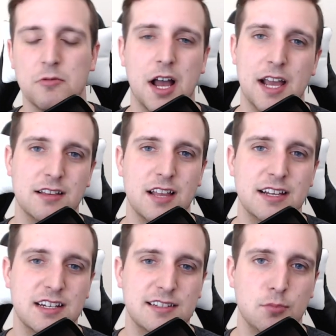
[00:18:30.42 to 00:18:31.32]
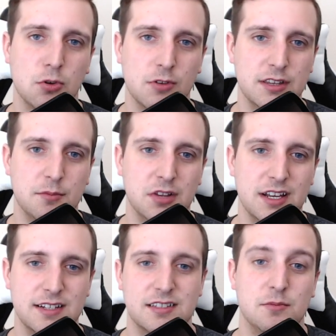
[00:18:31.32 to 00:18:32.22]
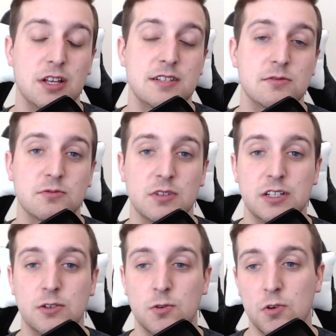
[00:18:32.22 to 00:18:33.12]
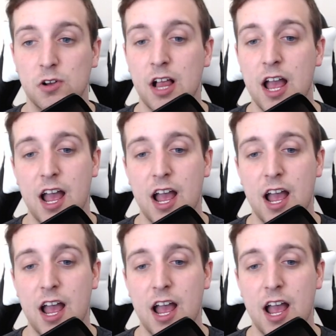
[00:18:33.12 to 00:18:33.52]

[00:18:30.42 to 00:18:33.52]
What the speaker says: I liked exploring the place. The place was really cool.